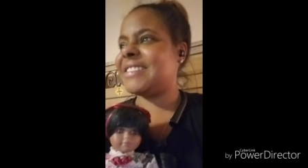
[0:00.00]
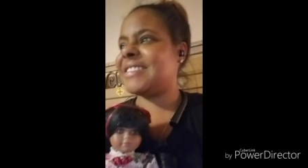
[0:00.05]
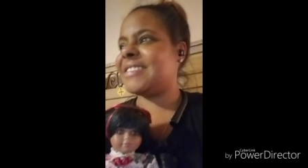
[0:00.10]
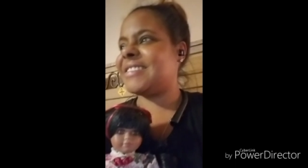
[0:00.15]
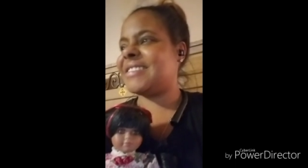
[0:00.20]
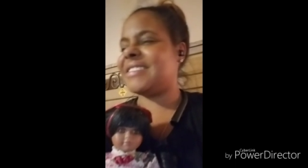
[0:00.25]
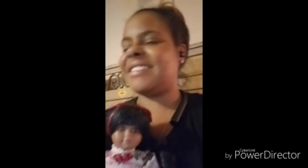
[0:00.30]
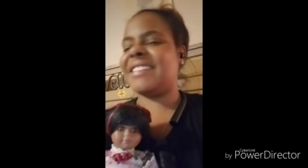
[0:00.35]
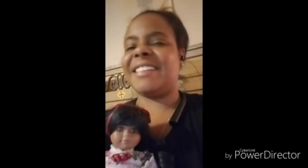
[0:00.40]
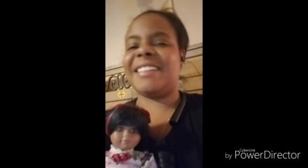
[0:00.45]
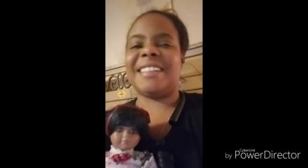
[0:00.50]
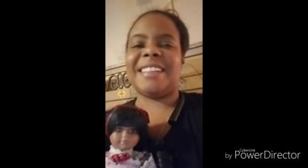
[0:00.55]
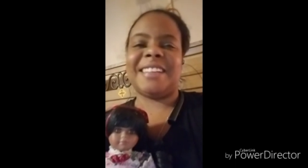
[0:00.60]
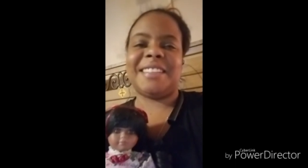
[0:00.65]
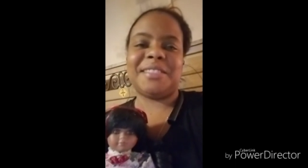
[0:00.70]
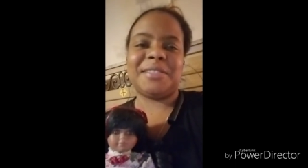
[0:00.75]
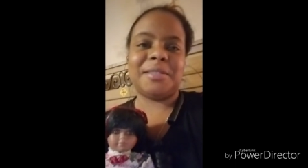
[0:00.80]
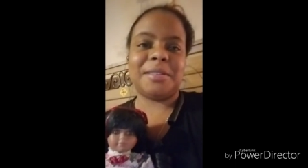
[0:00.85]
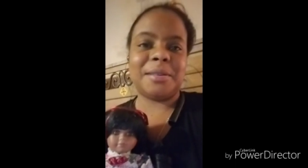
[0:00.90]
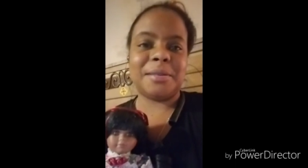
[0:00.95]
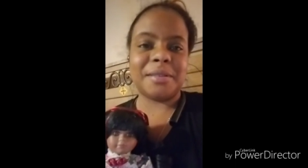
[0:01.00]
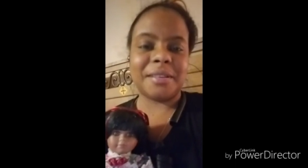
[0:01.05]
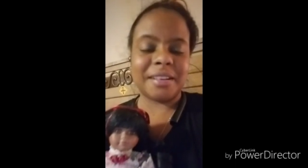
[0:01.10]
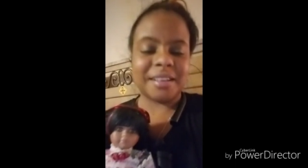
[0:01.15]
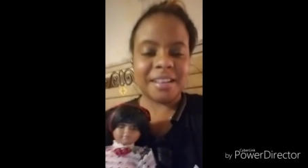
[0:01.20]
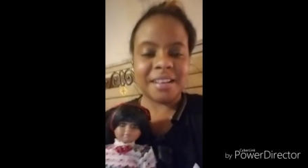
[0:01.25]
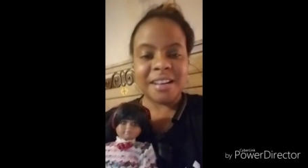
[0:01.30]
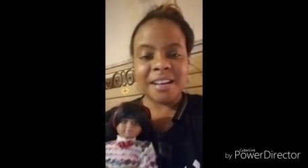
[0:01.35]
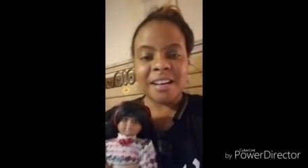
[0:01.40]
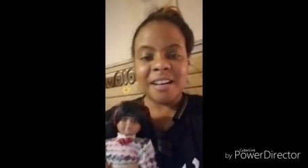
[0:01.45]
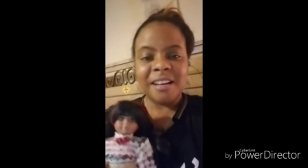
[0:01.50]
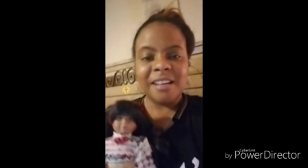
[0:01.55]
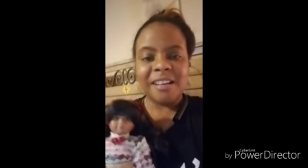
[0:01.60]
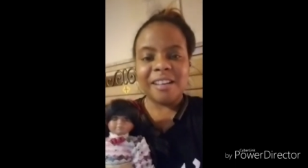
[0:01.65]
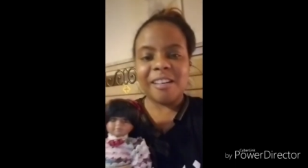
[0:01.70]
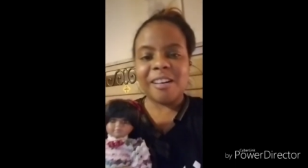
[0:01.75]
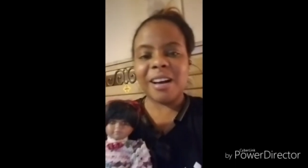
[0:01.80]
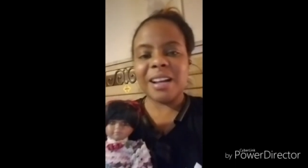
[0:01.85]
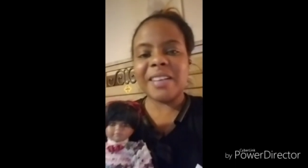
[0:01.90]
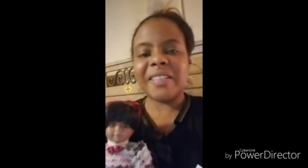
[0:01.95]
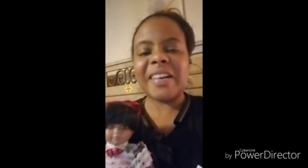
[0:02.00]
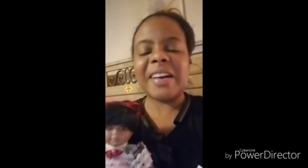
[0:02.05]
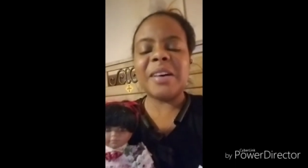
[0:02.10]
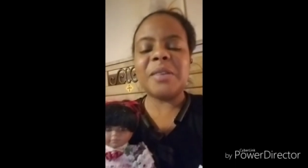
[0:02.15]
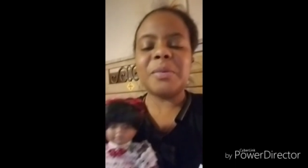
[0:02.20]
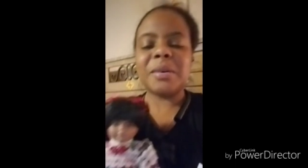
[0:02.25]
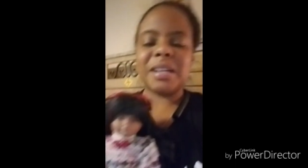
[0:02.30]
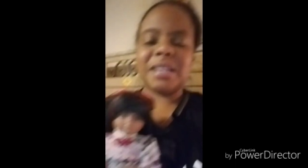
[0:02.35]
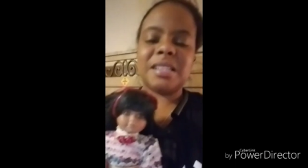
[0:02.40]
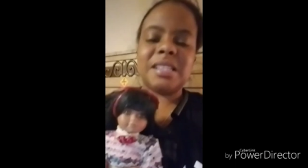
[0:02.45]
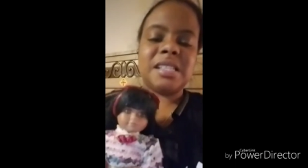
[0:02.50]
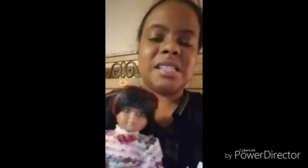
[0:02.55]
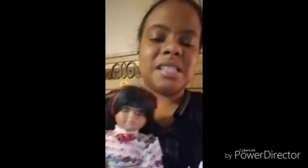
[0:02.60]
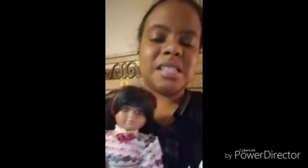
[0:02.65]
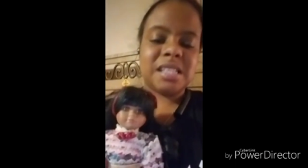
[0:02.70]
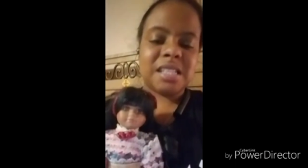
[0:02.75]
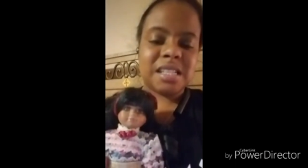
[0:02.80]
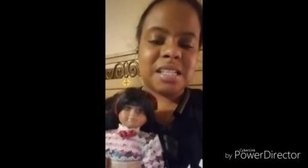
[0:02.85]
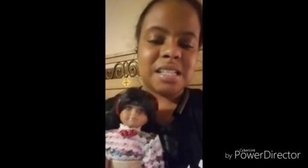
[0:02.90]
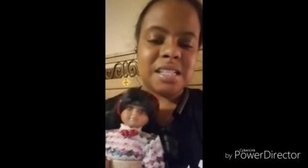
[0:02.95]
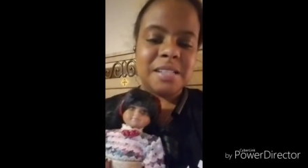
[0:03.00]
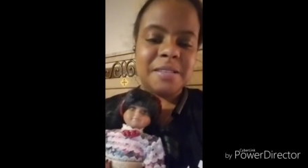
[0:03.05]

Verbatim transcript: Yeah, I know you are. All around wellness.